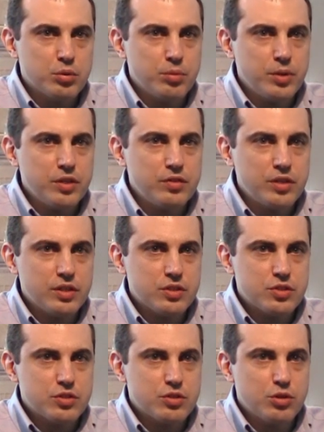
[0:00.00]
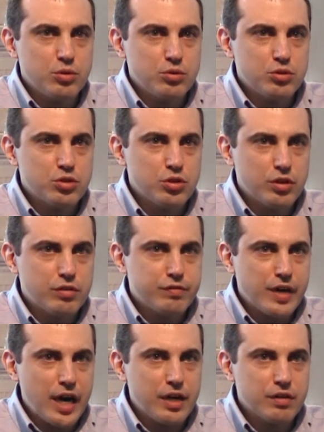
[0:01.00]
Prometheus, who took
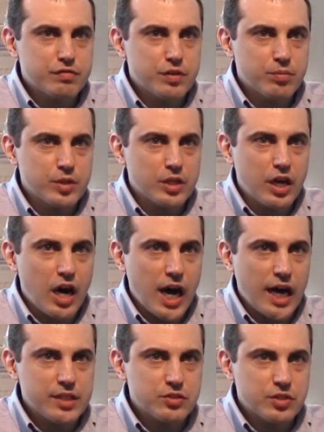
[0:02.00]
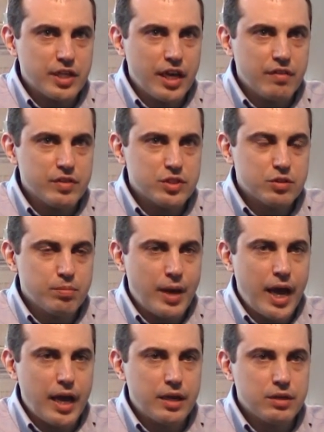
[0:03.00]
fire from the gods and gave it to
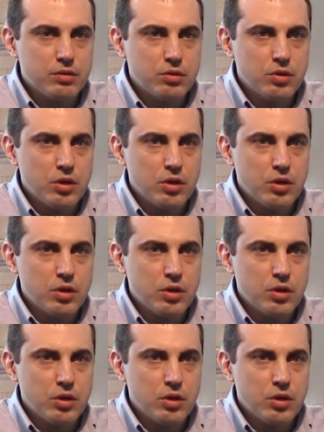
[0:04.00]
man.